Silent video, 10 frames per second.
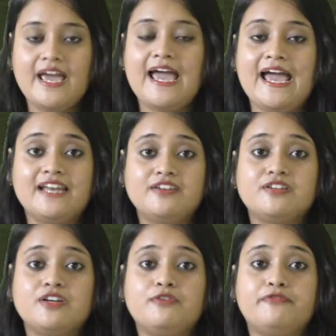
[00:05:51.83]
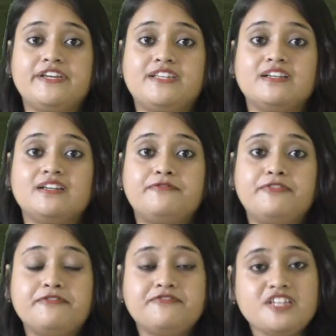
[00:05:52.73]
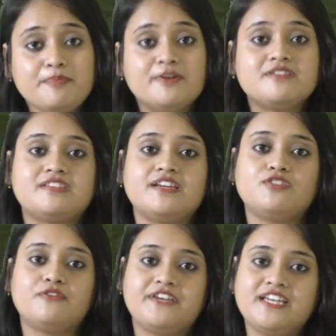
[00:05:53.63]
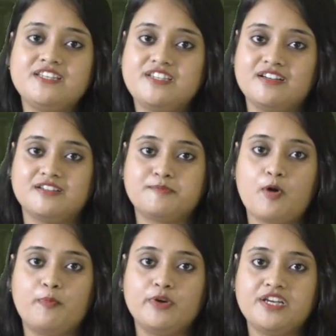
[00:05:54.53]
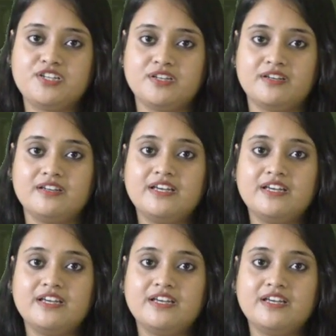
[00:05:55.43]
and with 50% of India's population